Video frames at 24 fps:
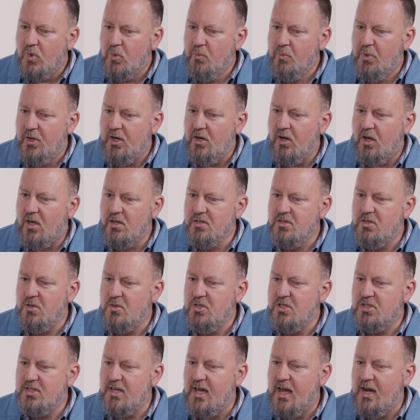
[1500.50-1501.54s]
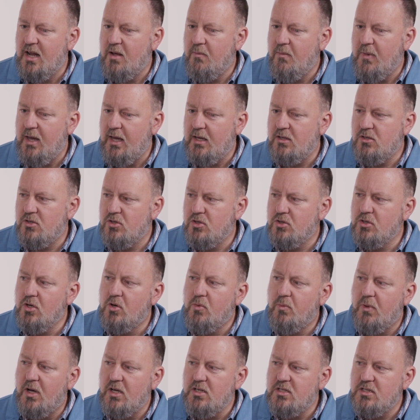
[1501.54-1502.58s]
but it also just kind of makes so
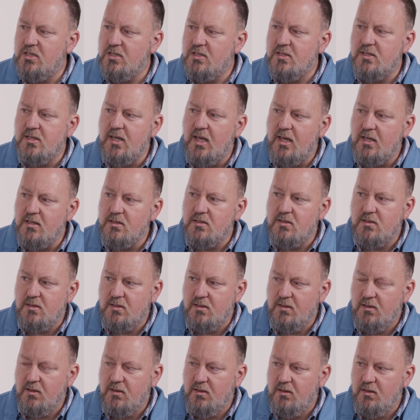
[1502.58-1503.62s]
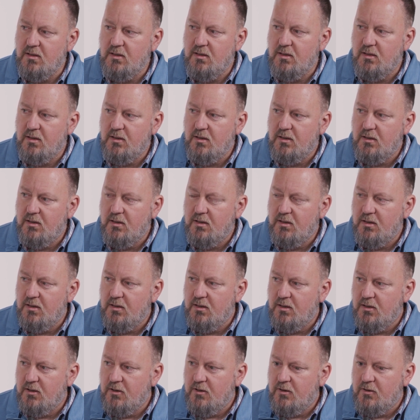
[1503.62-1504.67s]
much sense
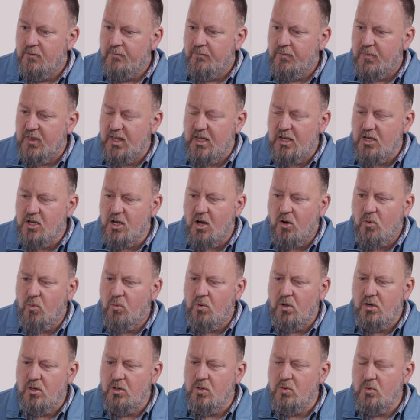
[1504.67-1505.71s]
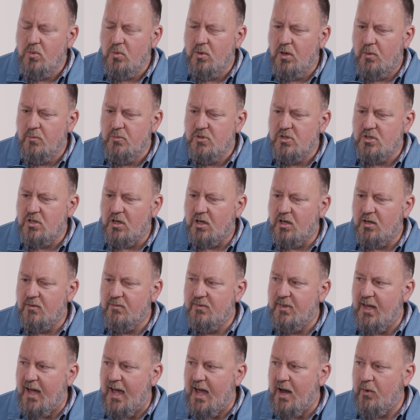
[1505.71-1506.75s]
that no one who
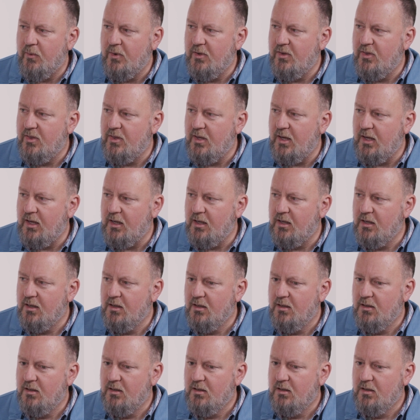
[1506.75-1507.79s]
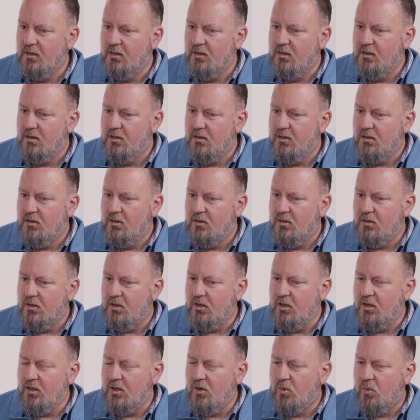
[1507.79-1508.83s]
observed that would think,
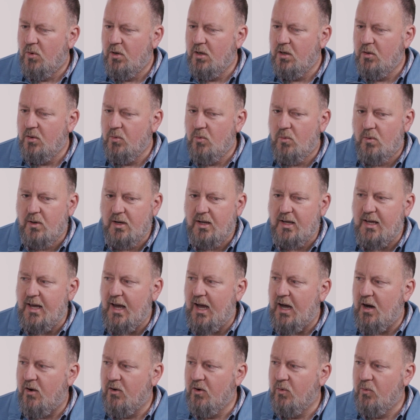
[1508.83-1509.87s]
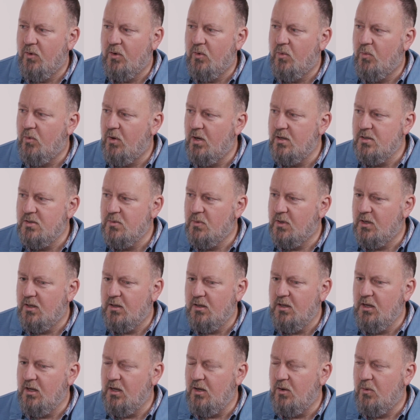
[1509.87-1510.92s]
what a coward, what a wuss, what
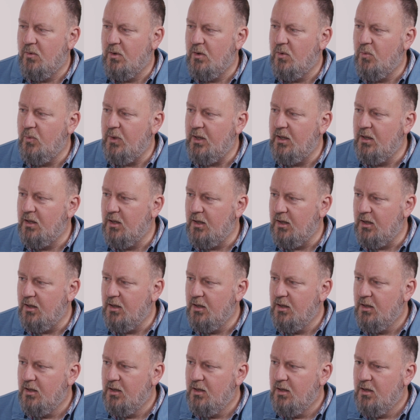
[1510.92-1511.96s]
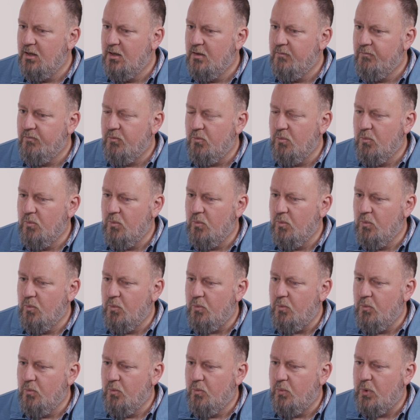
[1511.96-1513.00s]
a weakling.
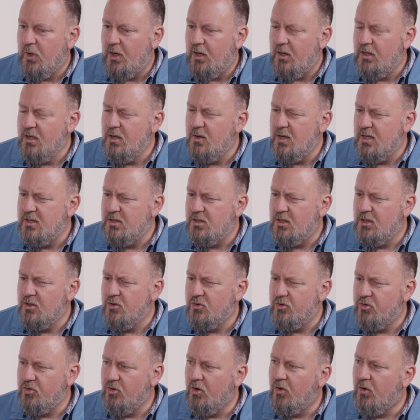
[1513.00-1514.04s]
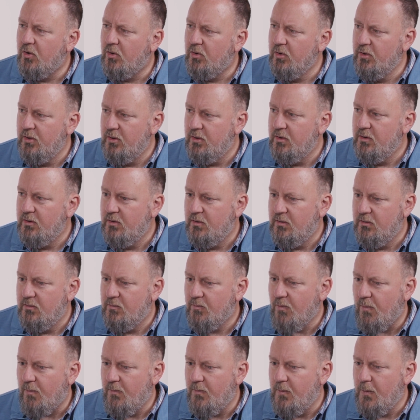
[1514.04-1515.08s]
But it's controlled,
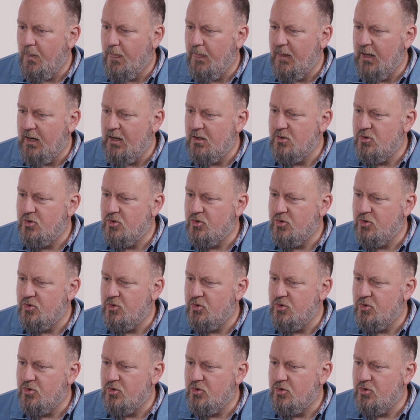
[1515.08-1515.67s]
and it's